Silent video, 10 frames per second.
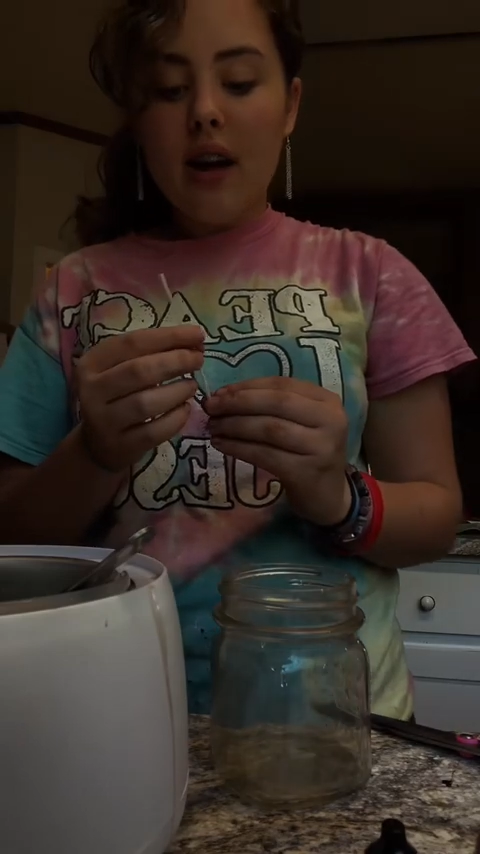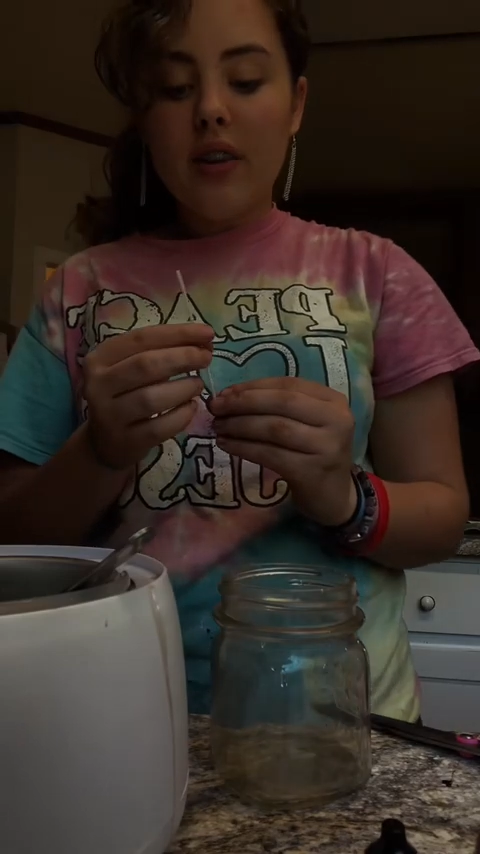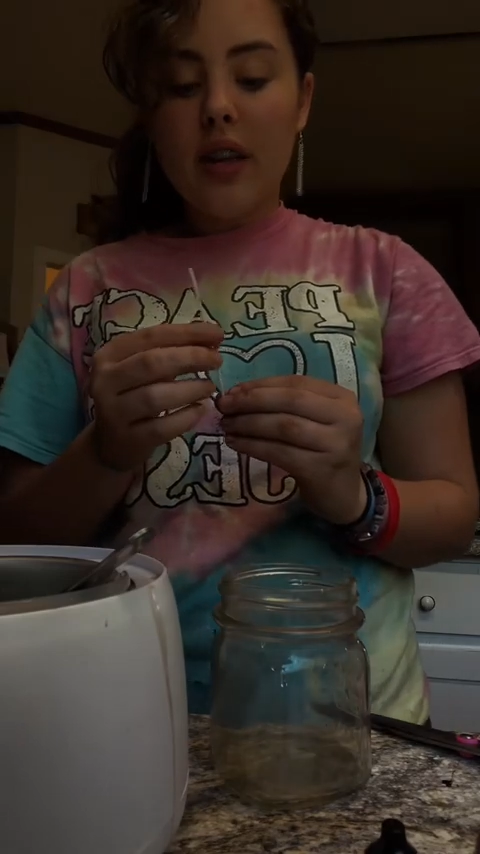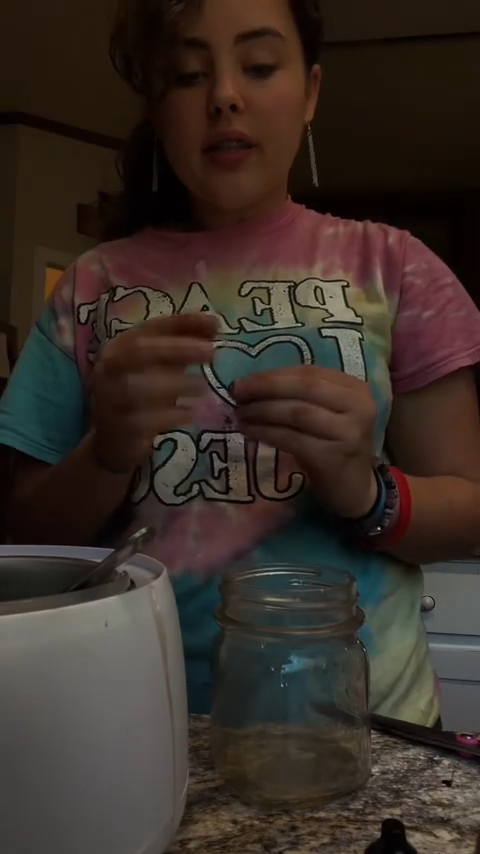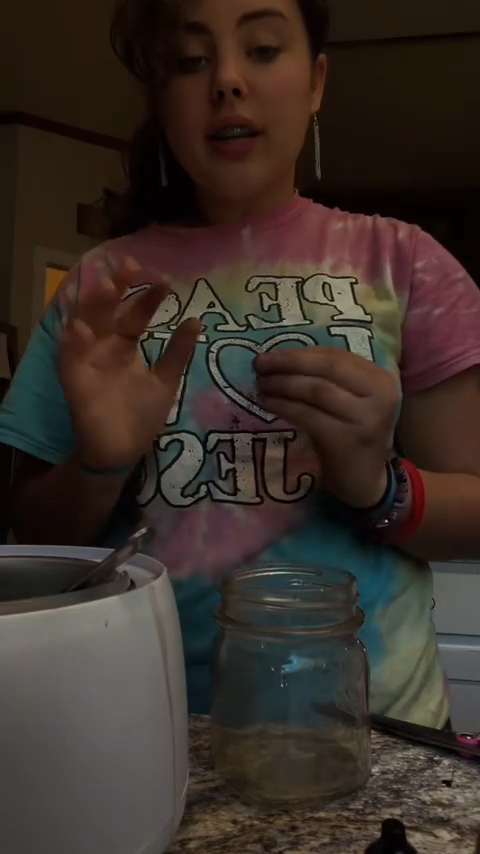
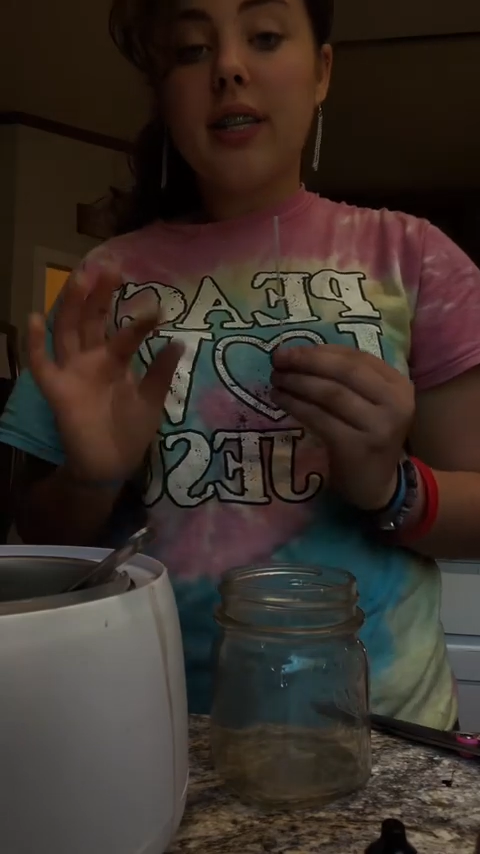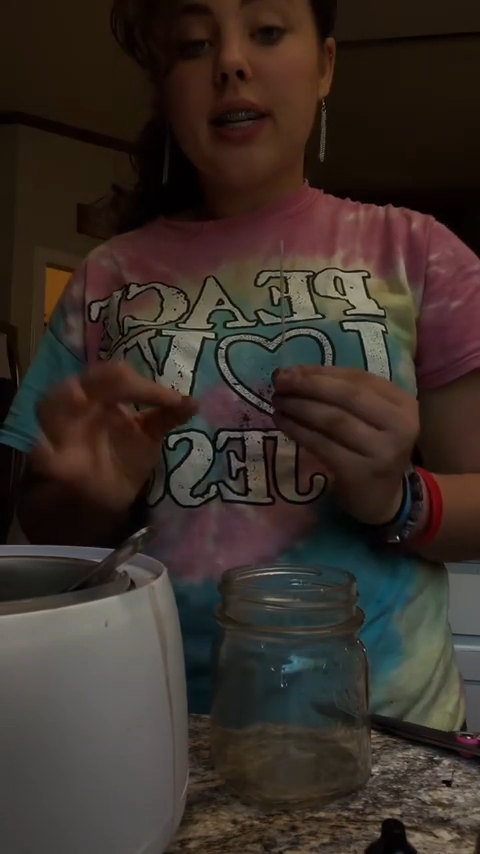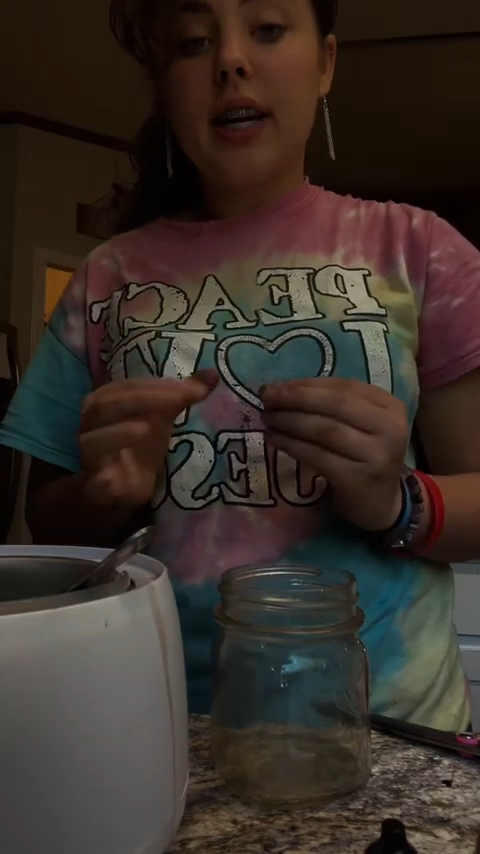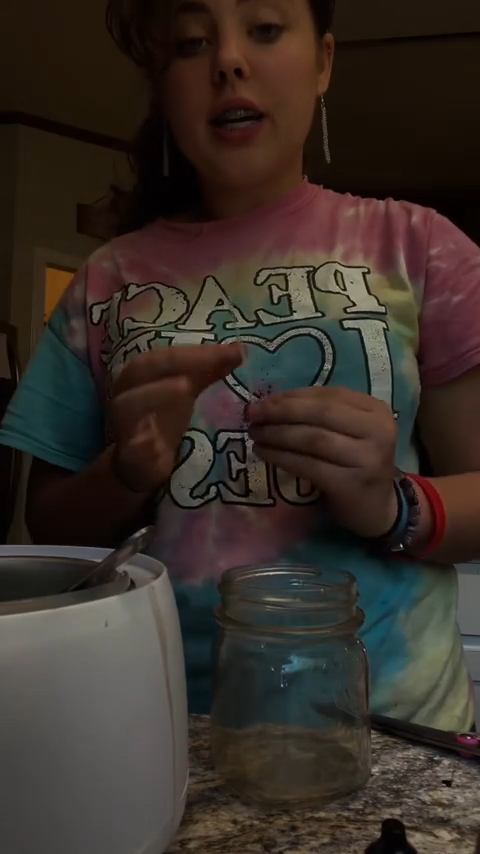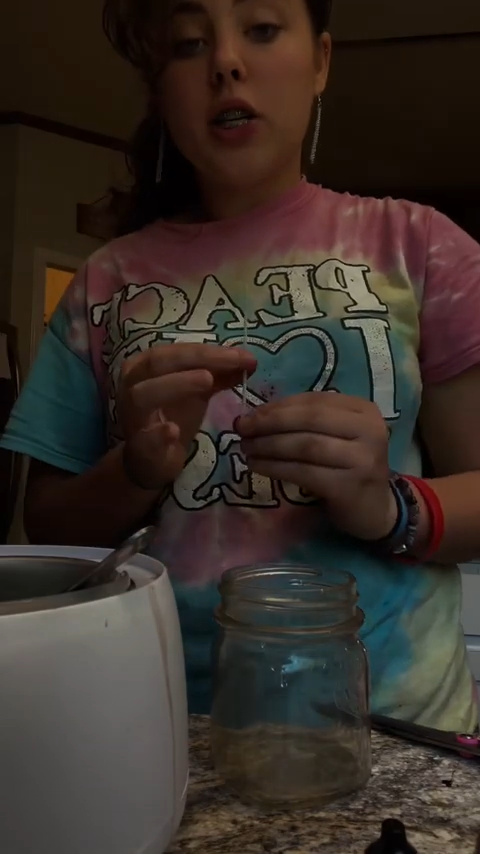anything
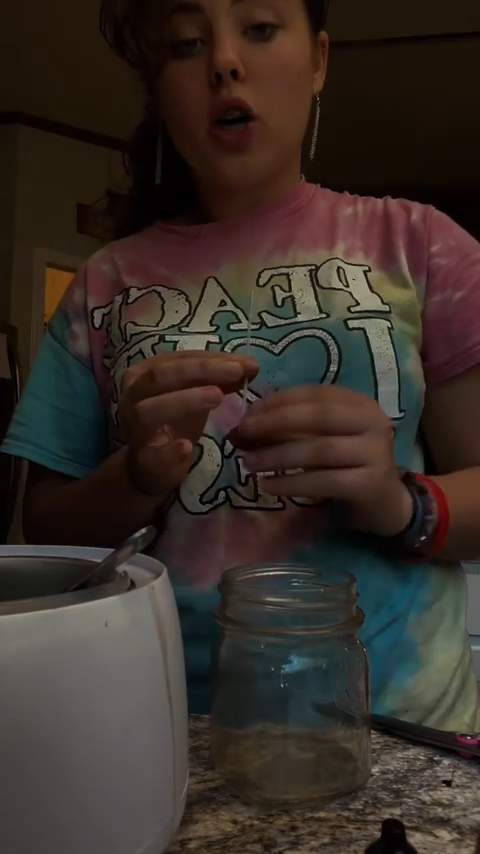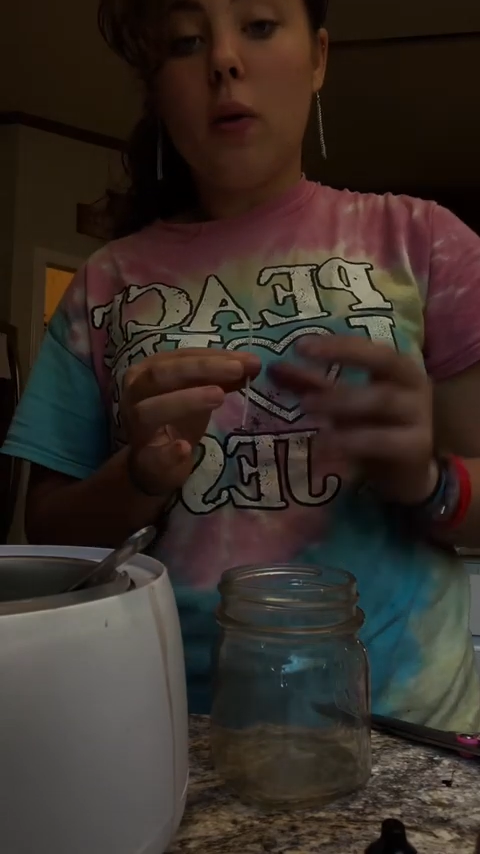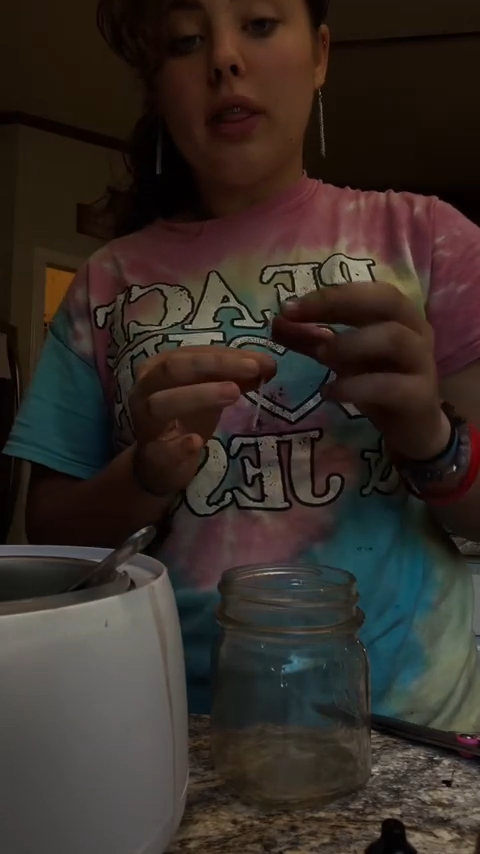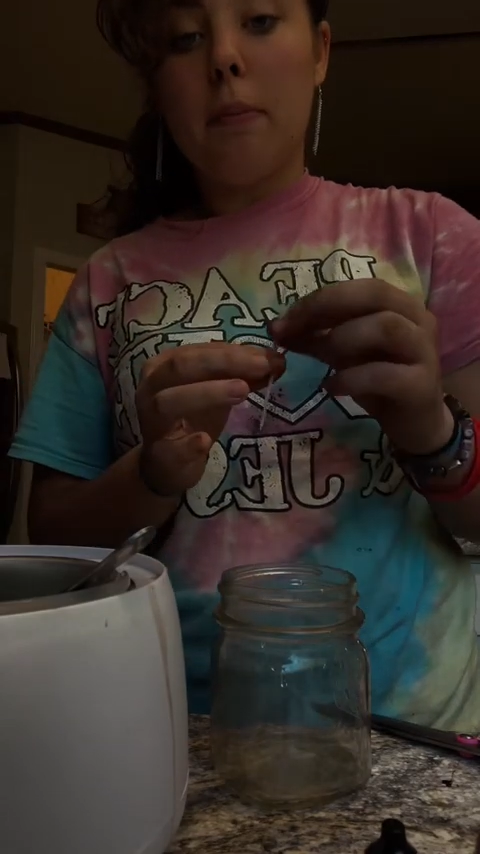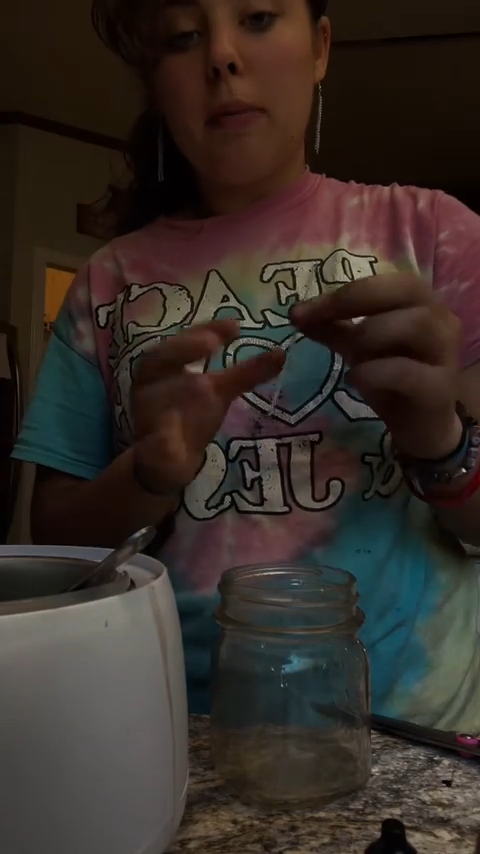sticky to go
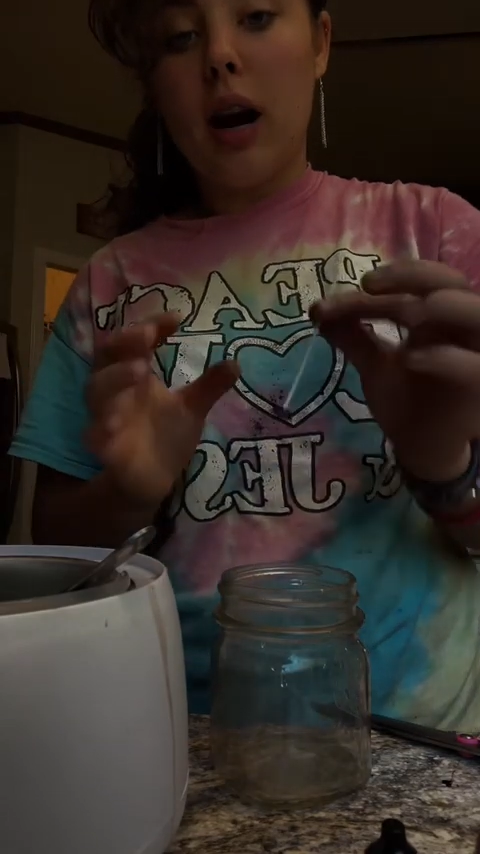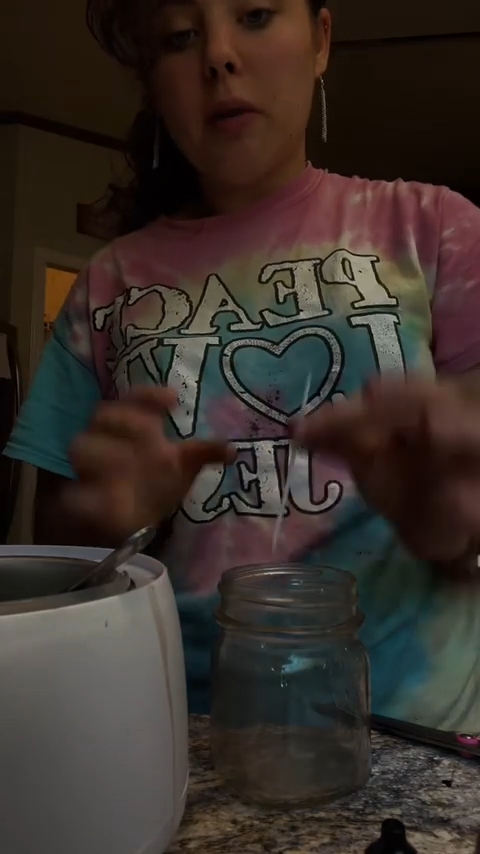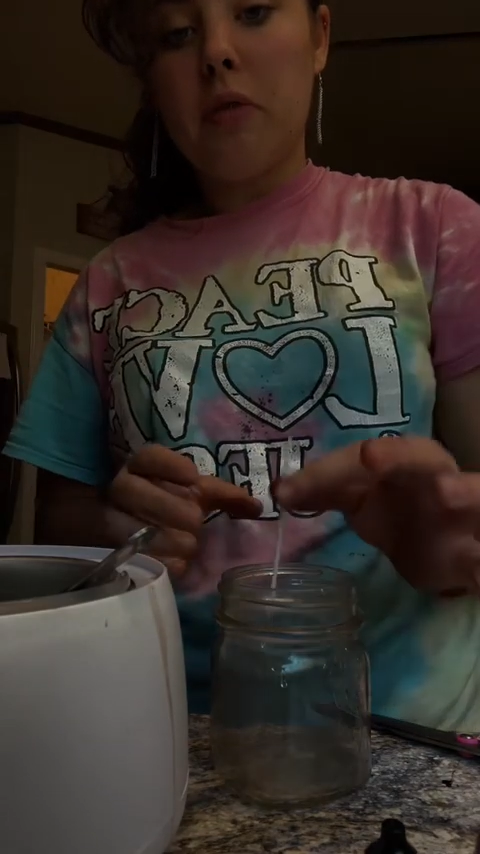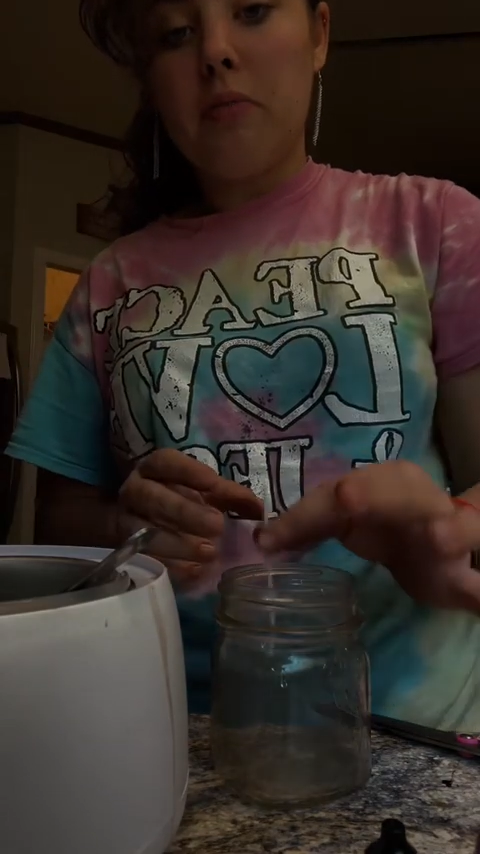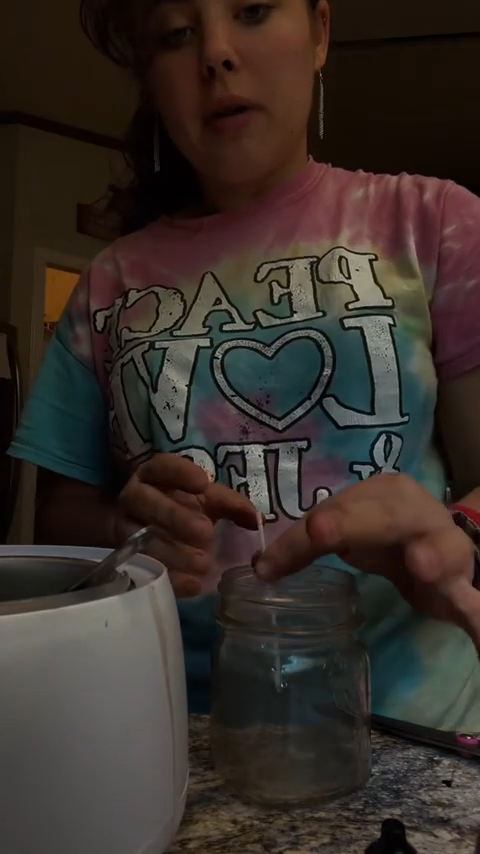at the bottom
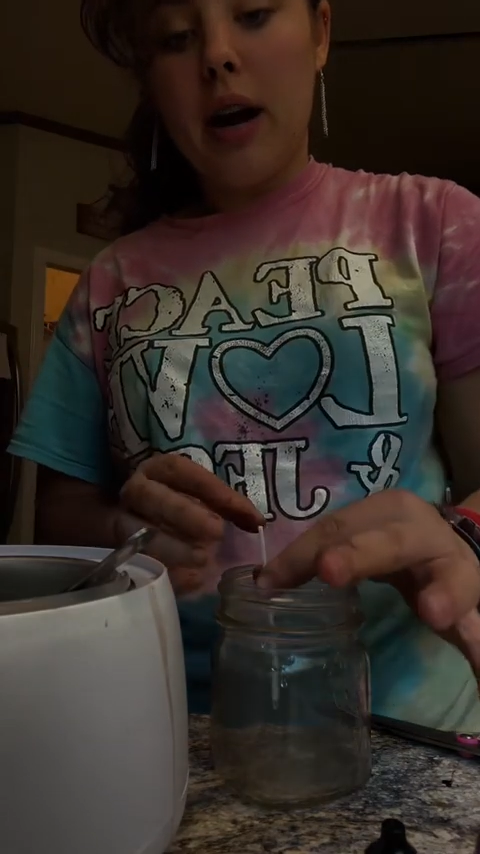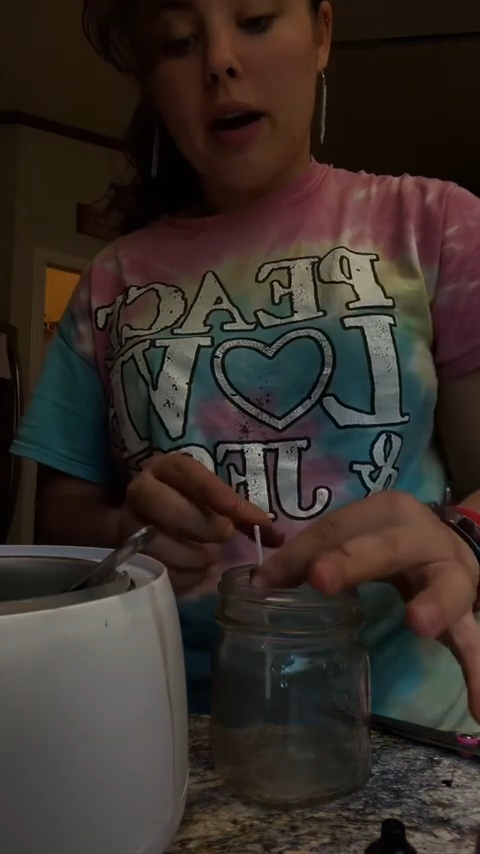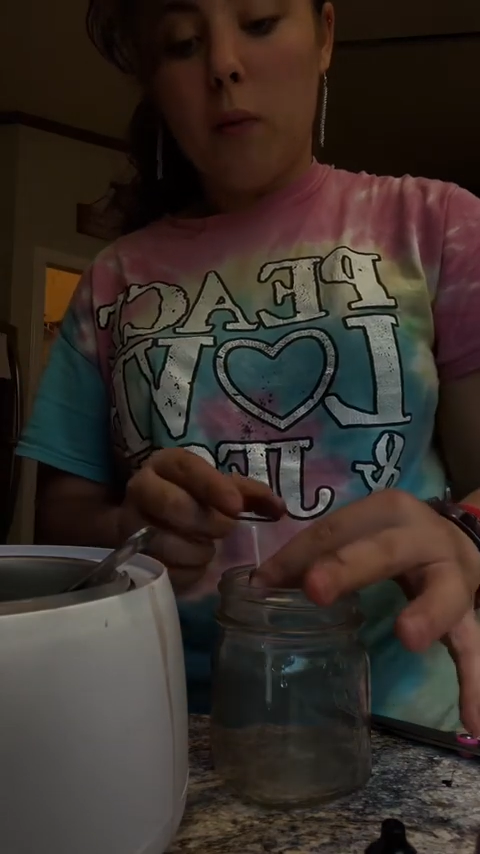of my